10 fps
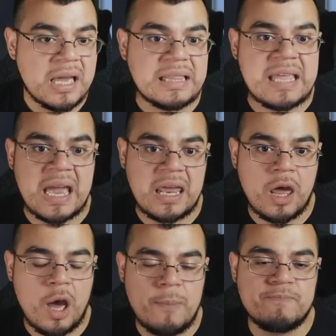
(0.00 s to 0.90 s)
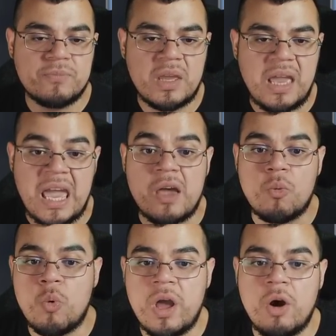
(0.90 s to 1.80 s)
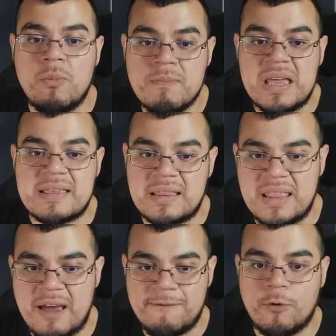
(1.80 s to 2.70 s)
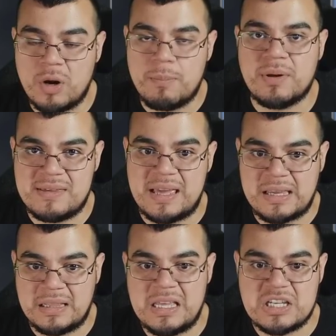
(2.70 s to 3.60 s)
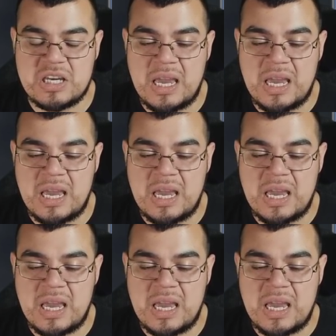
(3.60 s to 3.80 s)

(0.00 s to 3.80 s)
then it will meet that 40% condition.